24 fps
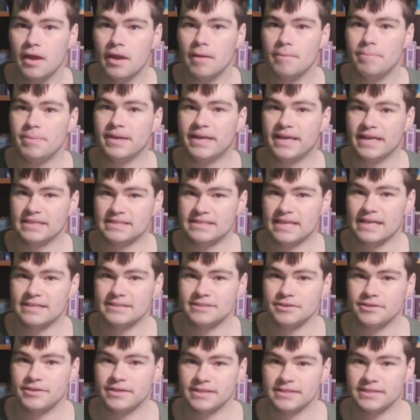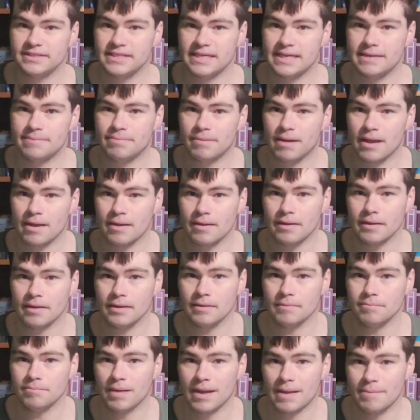Because as you can see by
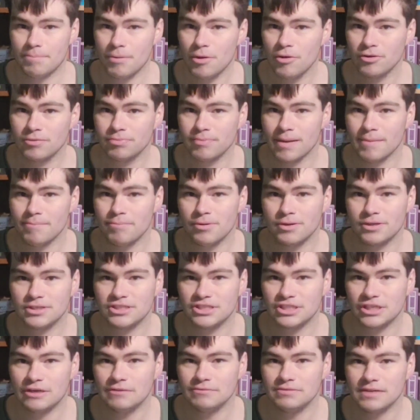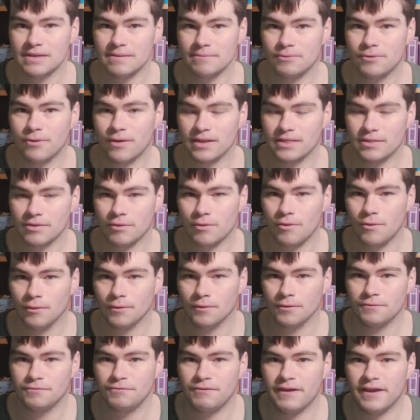both my bookshelves, I'm quite the
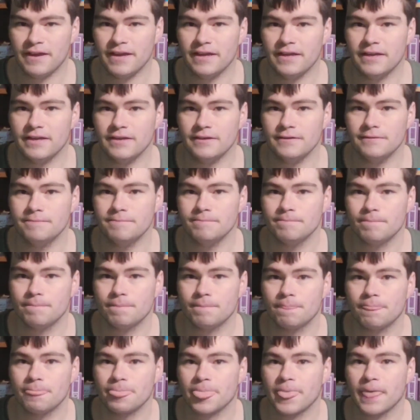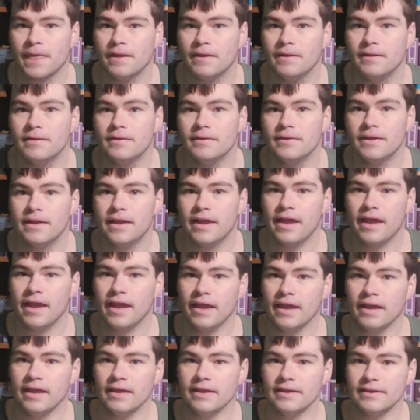horror fan.
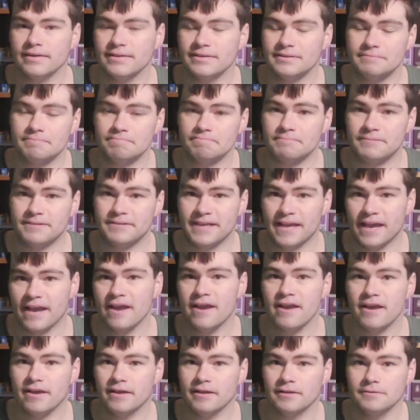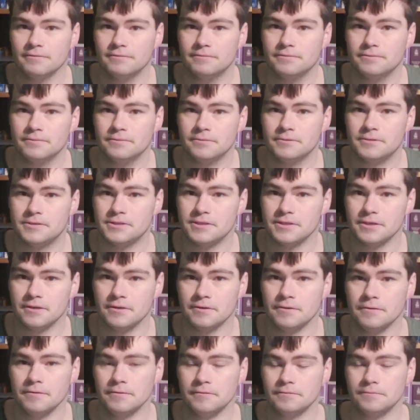And yeah,
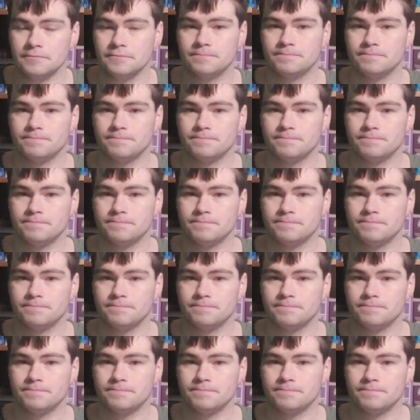so